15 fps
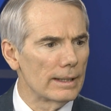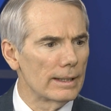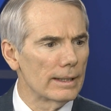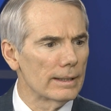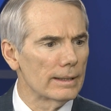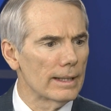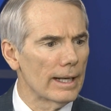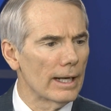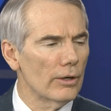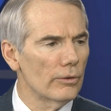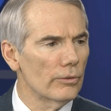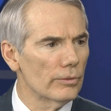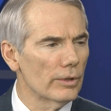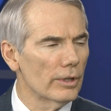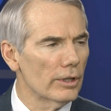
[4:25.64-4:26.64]
And
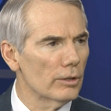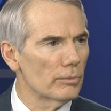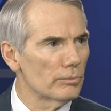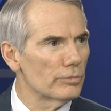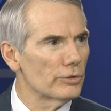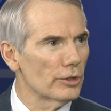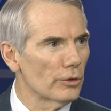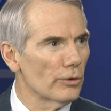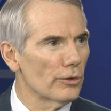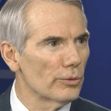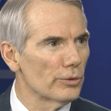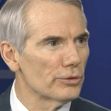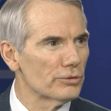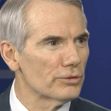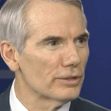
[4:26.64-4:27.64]
now, um, you know,
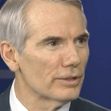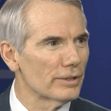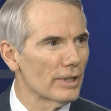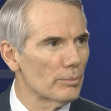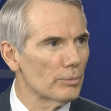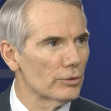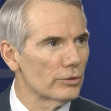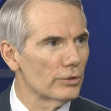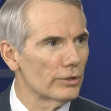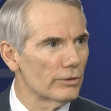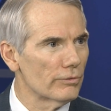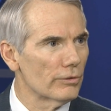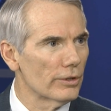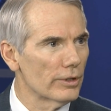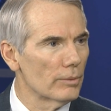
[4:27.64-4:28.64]
there is uh, an
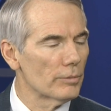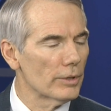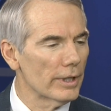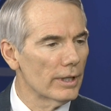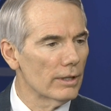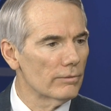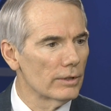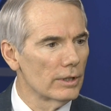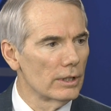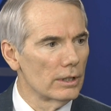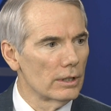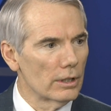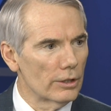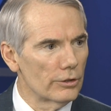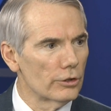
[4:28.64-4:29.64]
opportunity for them to have
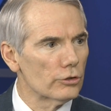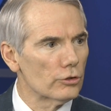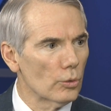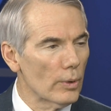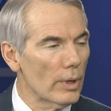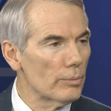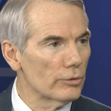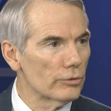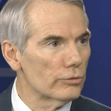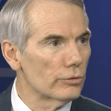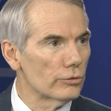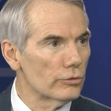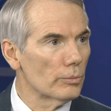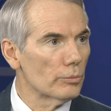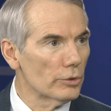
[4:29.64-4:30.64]
additional weapons
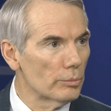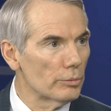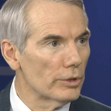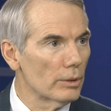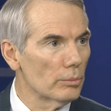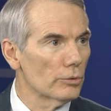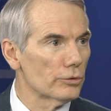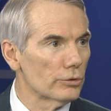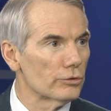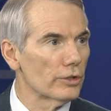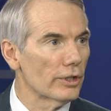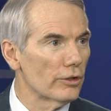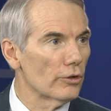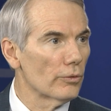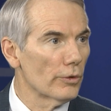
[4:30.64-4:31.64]
to simply be able to
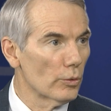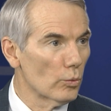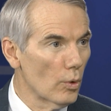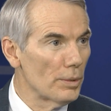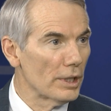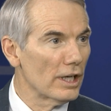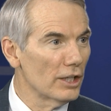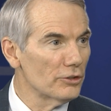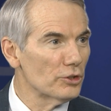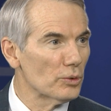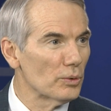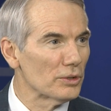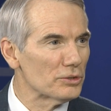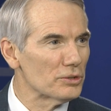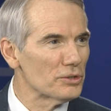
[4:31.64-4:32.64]
say there, there will be
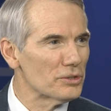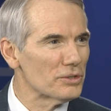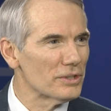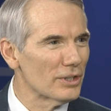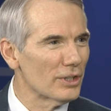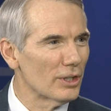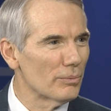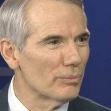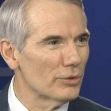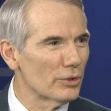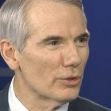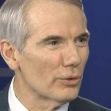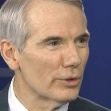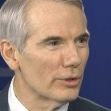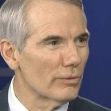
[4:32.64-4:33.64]
consequences, uh,
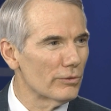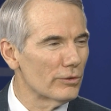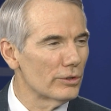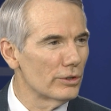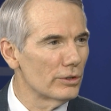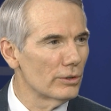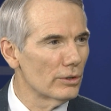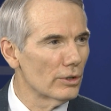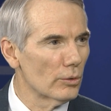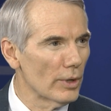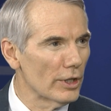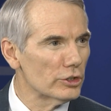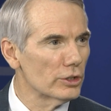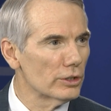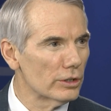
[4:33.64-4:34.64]
you know, if the
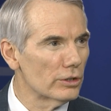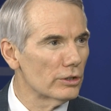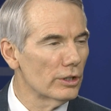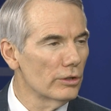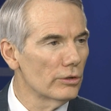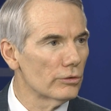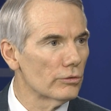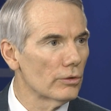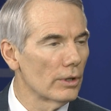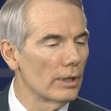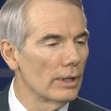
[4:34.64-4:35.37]
aggression continues.